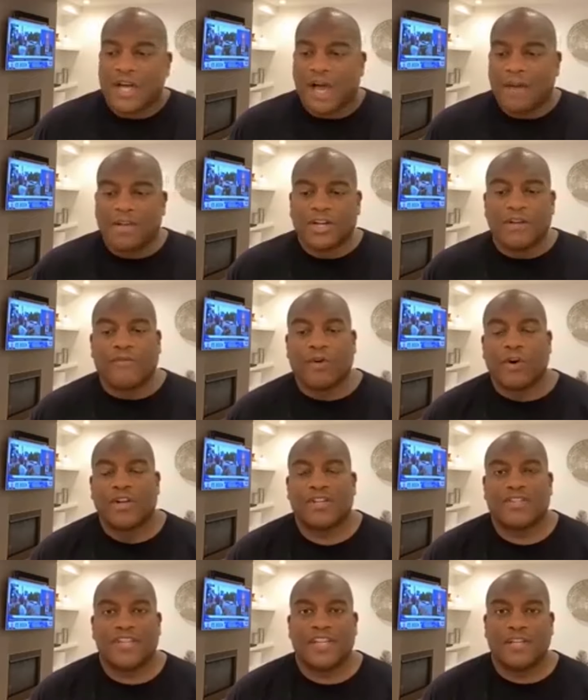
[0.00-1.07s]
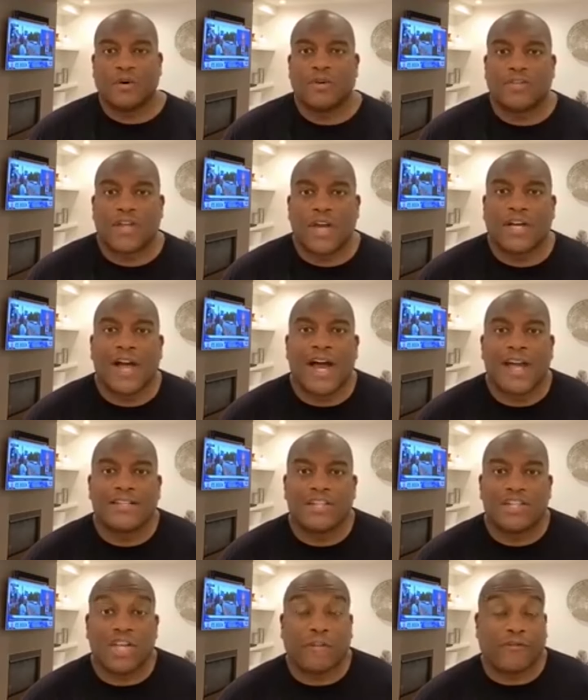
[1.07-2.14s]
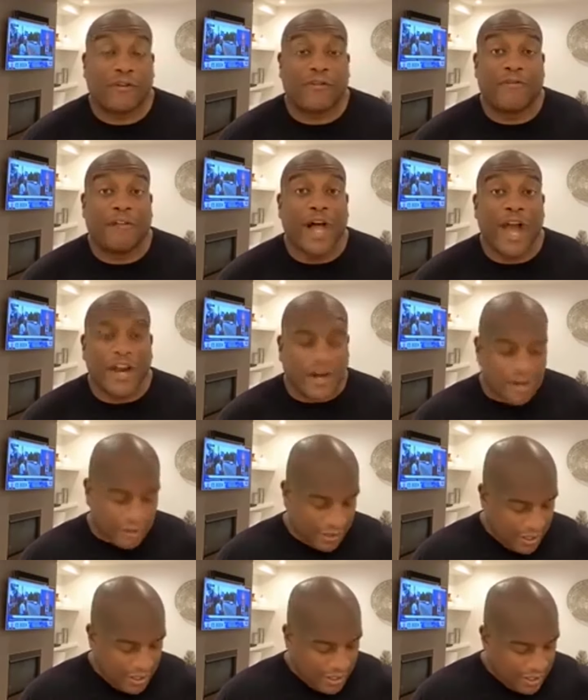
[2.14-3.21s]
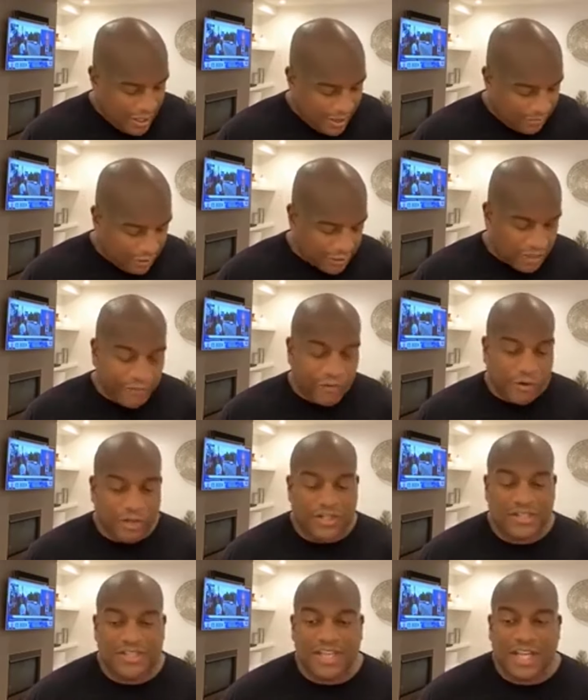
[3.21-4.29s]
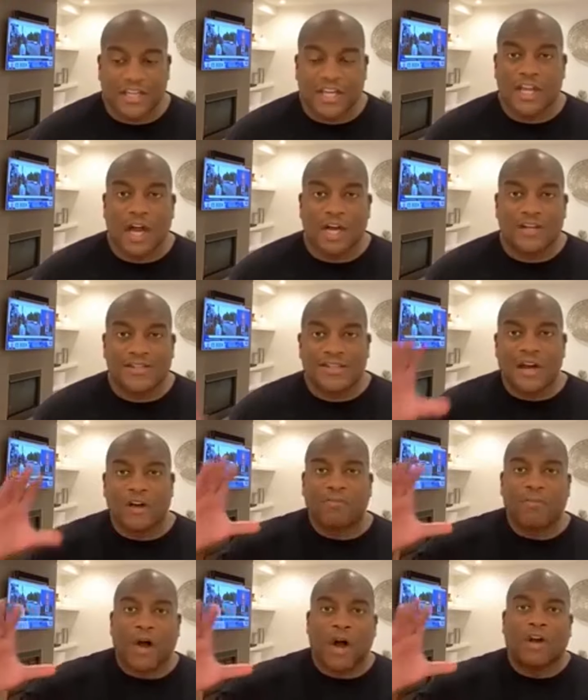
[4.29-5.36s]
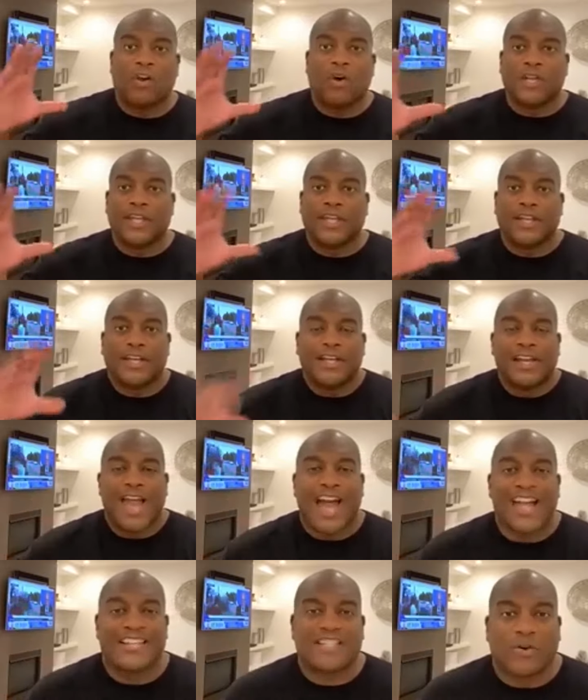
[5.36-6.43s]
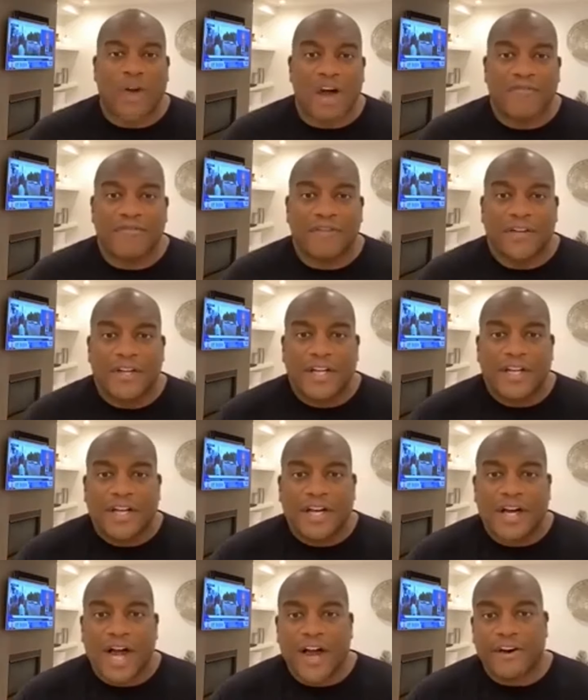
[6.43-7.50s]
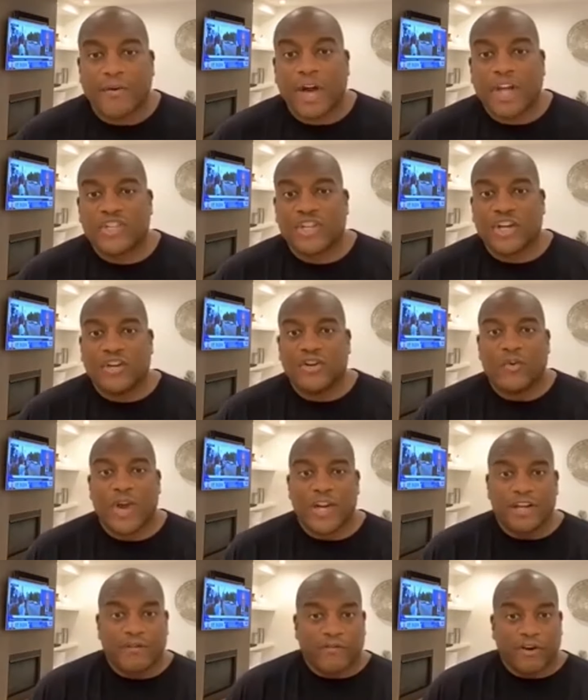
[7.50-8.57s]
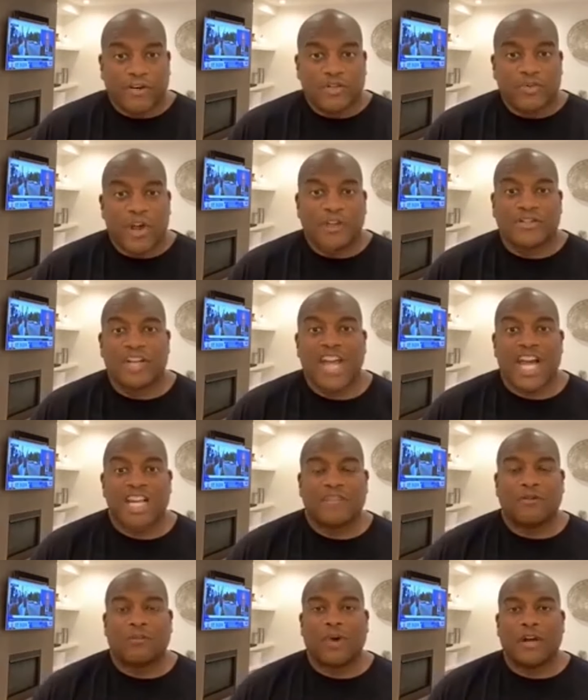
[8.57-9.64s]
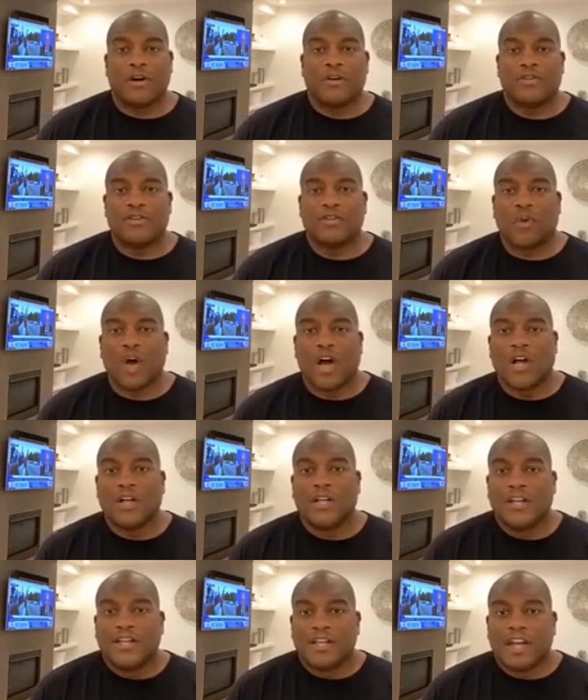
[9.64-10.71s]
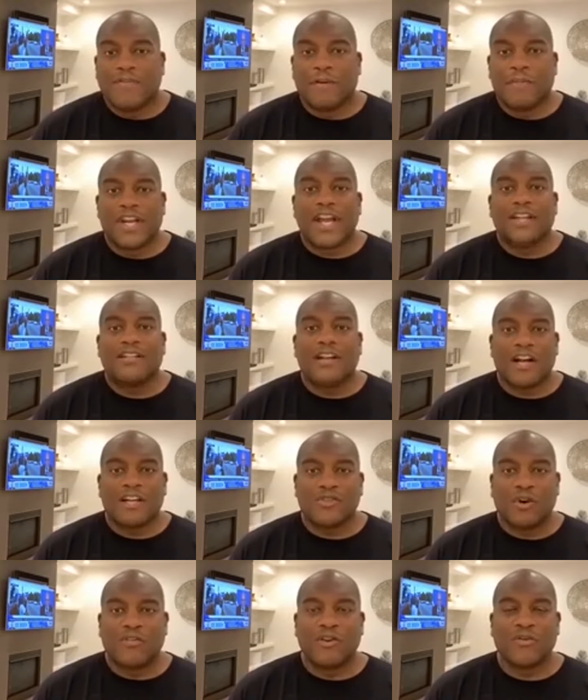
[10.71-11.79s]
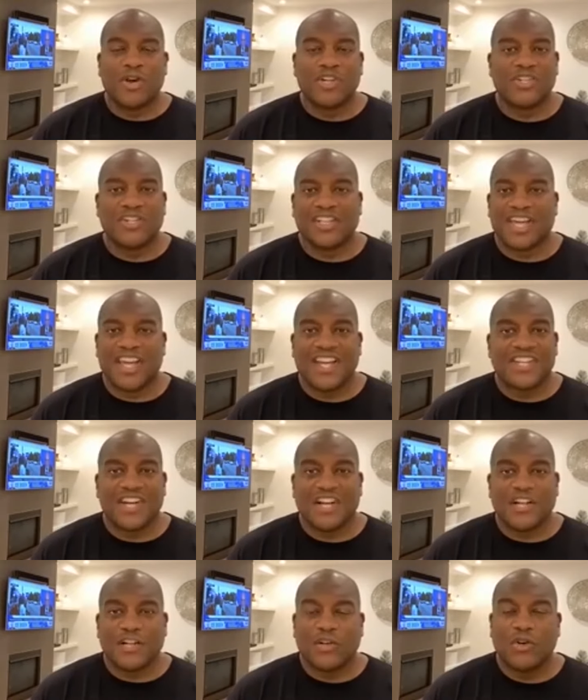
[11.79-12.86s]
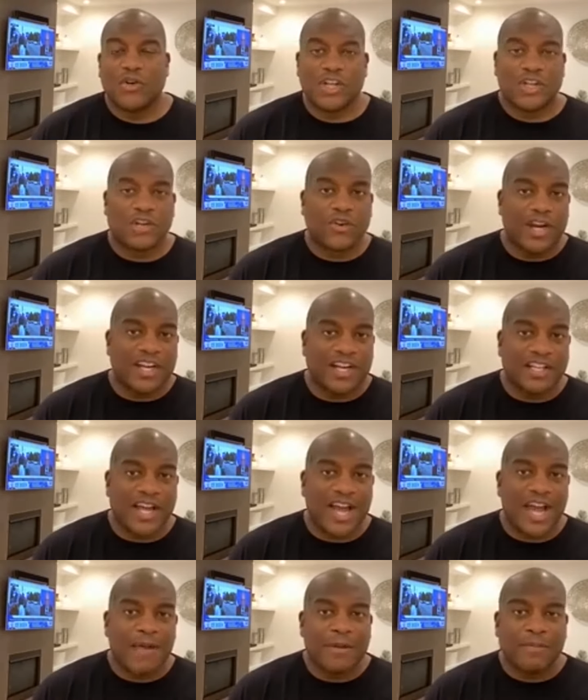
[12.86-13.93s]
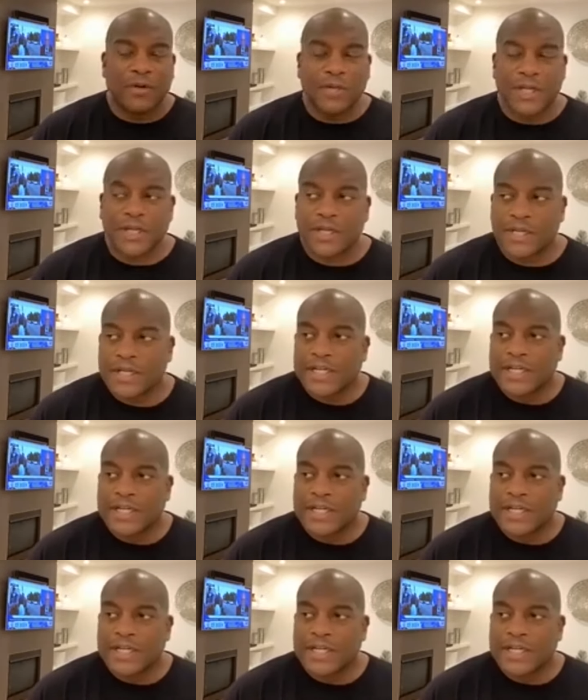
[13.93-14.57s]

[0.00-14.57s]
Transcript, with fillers: I'm looking forward to seeing those young guys. And just for a flyer, I'm looking forward to seeing the young Southpaw goalie, Askarov, uh, out of Russia, who went in the first round to Nashville Predators as well. Everybody I talked to over in Russia in the KHL, including the great Nikolai Khabibulin,